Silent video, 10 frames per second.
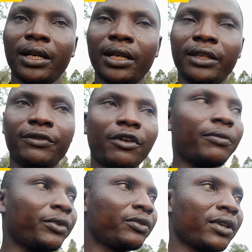
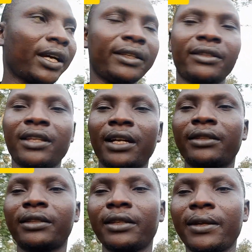inform you guys that
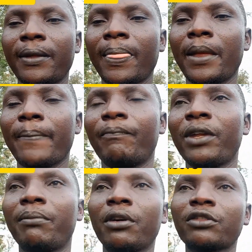the
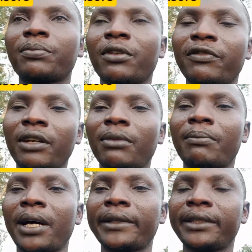box profile
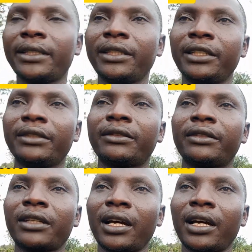Mabati is